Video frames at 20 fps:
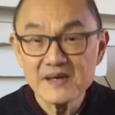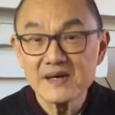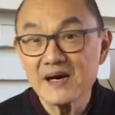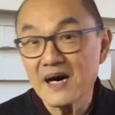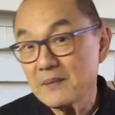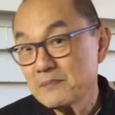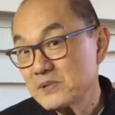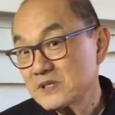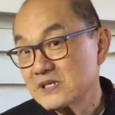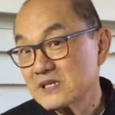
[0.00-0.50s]

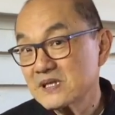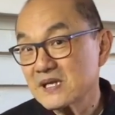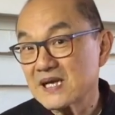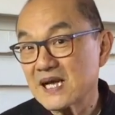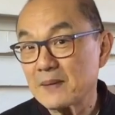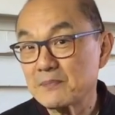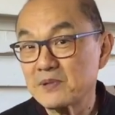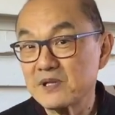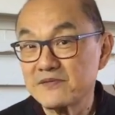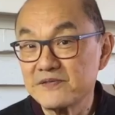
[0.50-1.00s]
Up until a
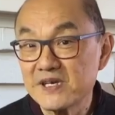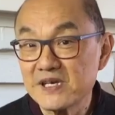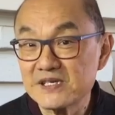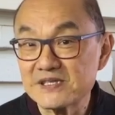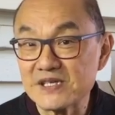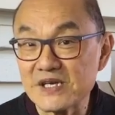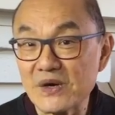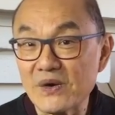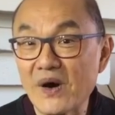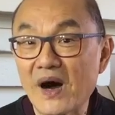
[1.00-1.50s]
couple of
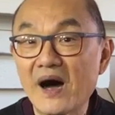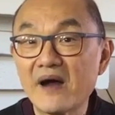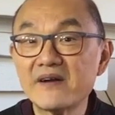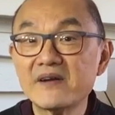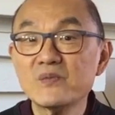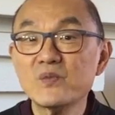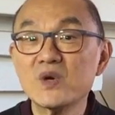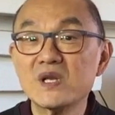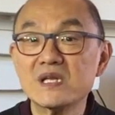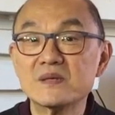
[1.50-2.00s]
years ago,
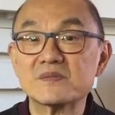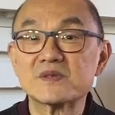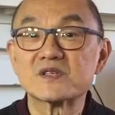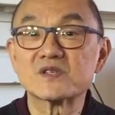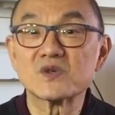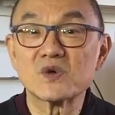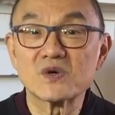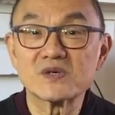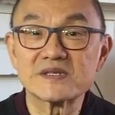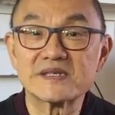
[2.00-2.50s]
RM Williams
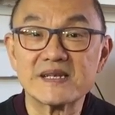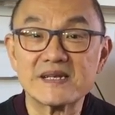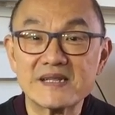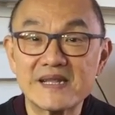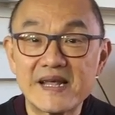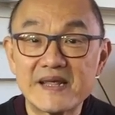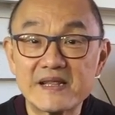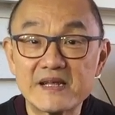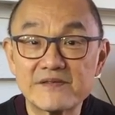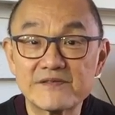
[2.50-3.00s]
sourced their
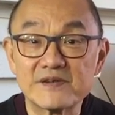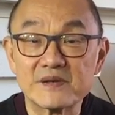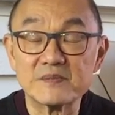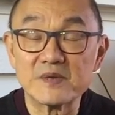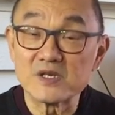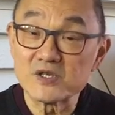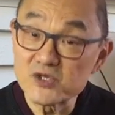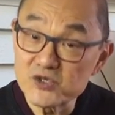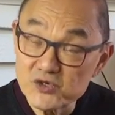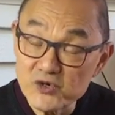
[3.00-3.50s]
leather from
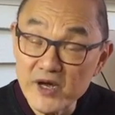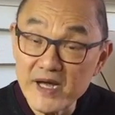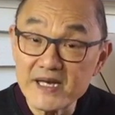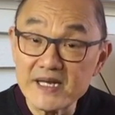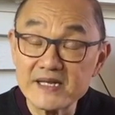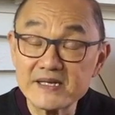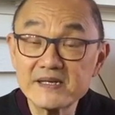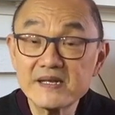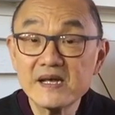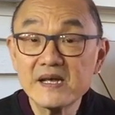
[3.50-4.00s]

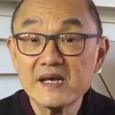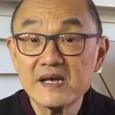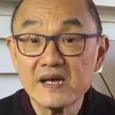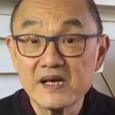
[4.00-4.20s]
Australian,